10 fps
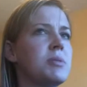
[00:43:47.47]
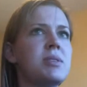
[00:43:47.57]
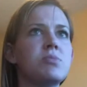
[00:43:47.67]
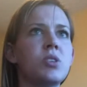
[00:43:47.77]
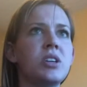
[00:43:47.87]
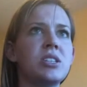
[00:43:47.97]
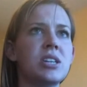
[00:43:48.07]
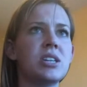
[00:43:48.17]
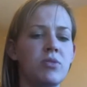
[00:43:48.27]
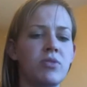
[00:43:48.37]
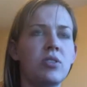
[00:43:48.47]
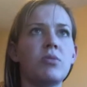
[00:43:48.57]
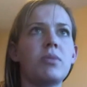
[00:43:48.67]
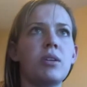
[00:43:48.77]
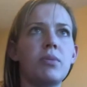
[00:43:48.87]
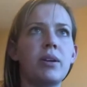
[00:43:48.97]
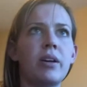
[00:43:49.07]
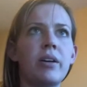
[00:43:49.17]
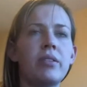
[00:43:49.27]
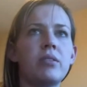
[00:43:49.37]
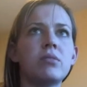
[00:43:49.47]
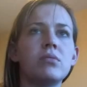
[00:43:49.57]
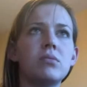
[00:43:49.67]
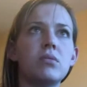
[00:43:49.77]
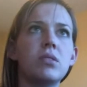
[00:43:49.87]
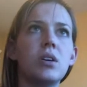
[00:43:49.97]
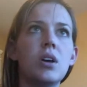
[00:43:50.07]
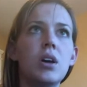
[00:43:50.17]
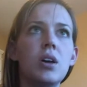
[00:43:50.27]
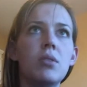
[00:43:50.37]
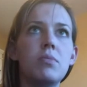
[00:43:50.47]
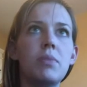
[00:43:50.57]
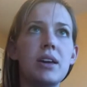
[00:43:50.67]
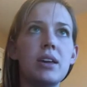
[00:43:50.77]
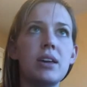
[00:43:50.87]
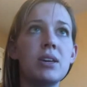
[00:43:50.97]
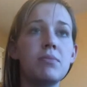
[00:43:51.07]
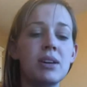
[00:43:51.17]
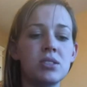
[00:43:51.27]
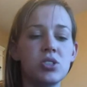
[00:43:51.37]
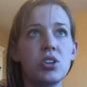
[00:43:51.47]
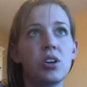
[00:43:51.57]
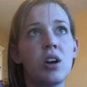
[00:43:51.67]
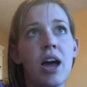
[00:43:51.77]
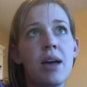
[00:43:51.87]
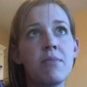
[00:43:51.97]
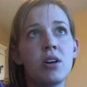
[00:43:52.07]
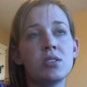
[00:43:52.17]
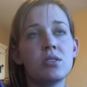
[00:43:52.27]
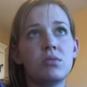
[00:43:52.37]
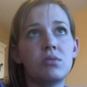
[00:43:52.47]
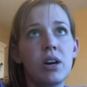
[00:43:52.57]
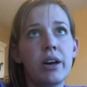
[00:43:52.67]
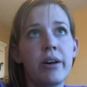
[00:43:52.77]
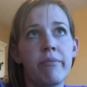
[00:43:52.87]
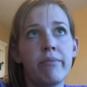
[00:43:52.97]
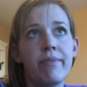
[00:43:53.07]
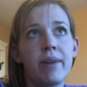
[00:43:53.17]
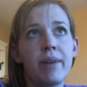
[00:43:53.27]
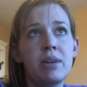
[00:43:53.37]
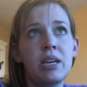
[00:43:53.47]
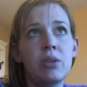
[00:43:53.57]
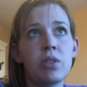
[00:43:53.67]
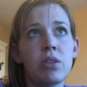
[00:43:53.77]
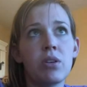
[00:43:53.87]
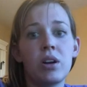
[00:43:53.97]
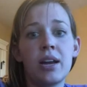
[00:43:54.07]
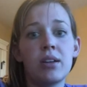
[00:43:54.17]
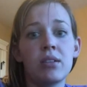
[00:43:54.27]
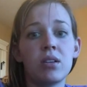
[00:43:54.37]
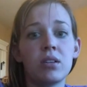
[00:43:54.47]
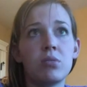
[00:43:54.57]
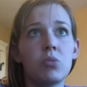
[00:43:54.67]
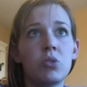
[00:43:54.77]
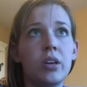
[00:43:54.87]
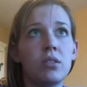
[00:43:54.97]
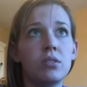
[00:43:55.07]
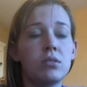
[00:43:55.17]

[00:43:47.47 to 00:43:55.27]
Maybe it's morning time over her there right now. I don't know. But we can message her. I'm also, I'm meeting with her at 9 o'clock in the morning.